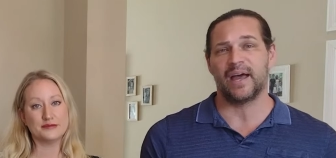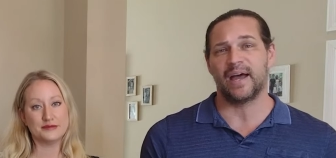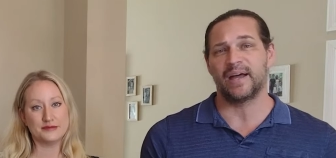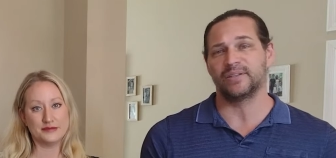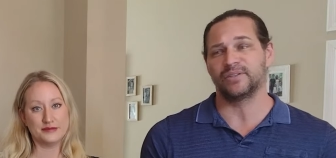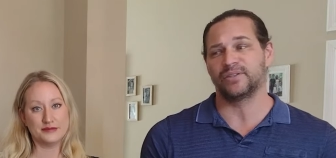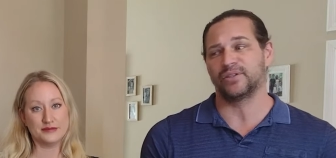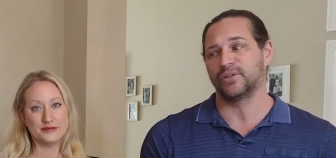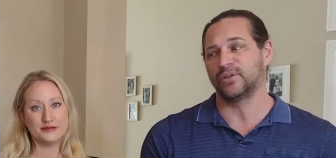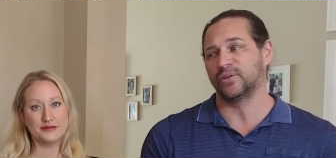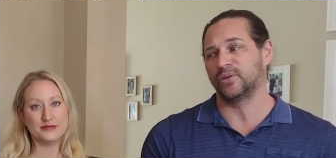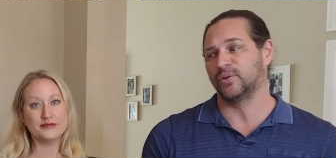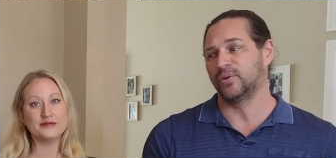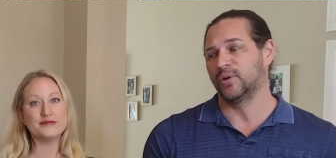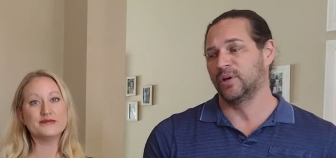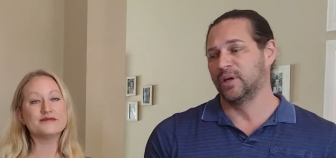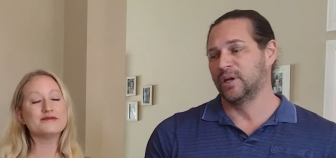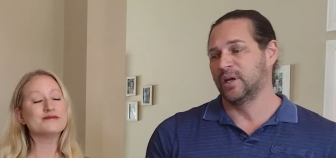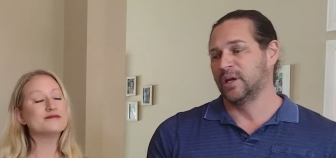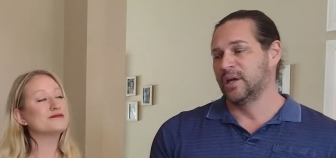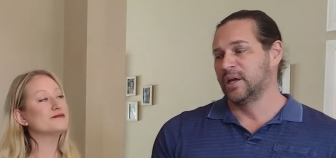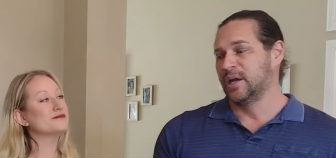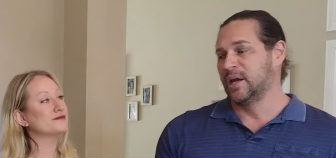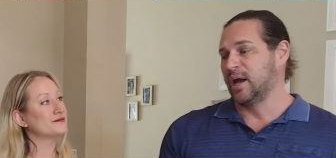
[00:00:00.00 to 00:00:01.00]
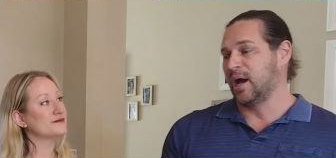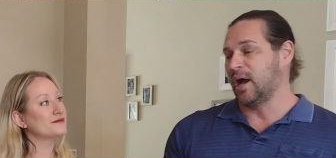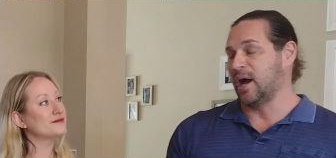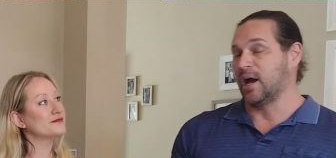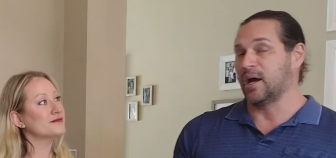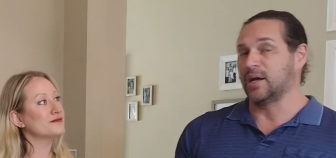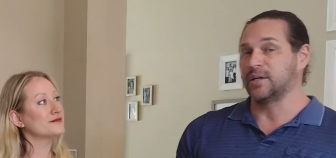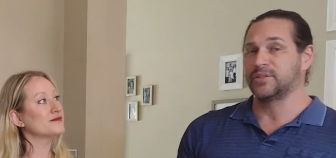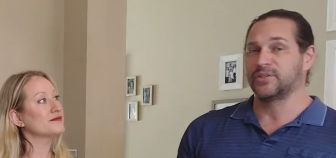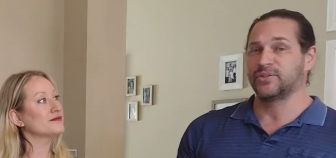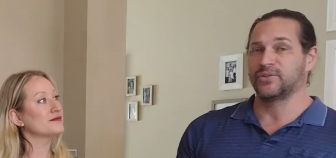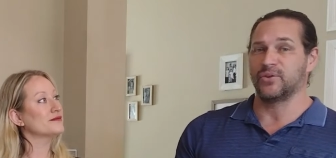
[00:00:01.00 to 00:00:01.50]
Speaker 1: that too.
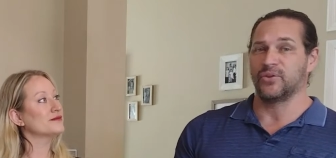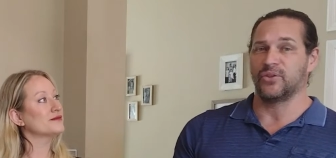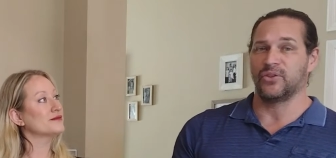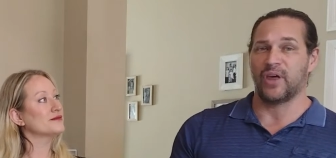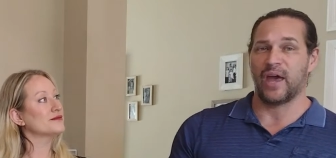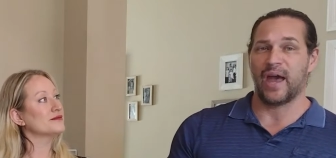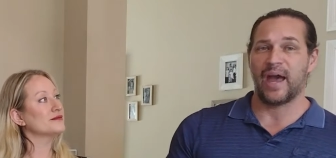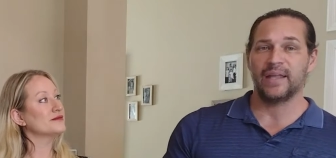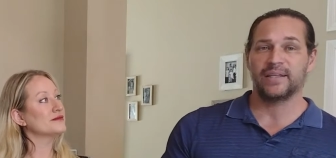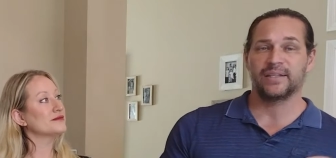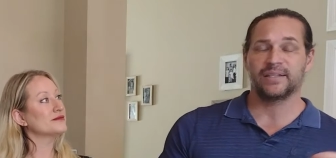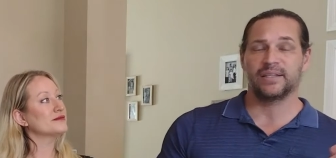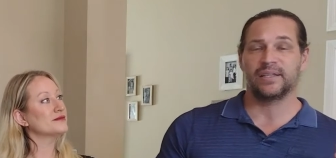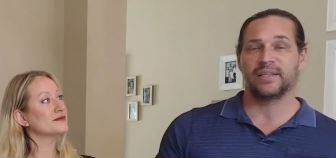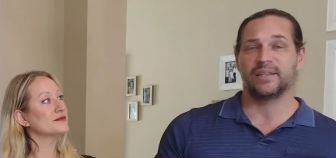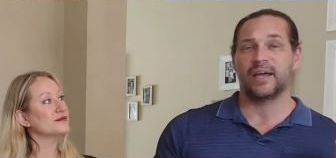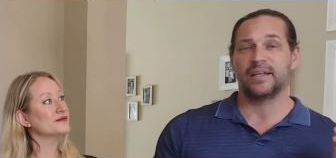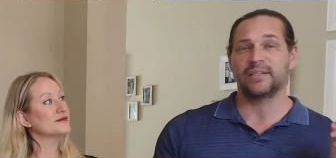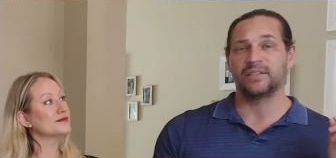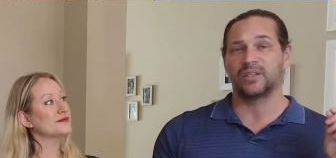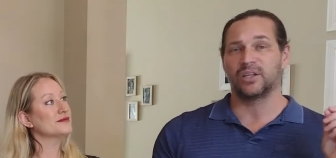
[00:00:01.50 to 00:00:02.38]
Uh, so that's it.